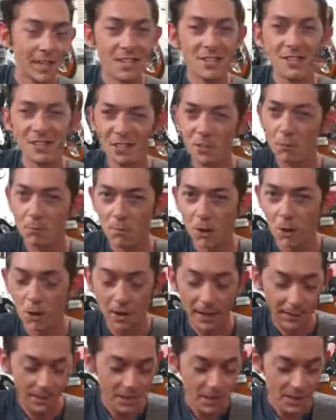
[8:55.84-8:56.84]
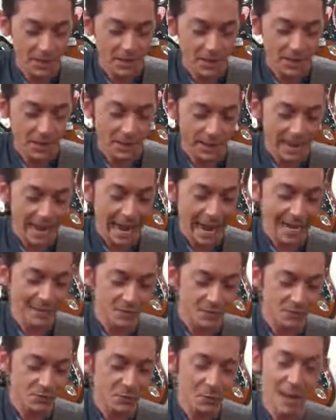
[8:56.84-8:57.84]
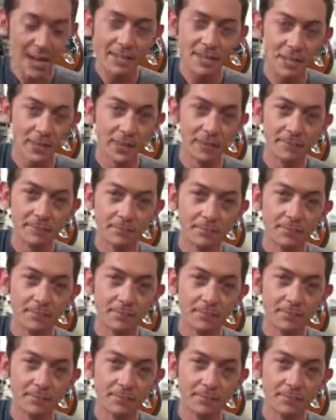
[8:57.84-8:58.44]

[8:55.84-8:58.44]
it's a little boring. So it adds right to it.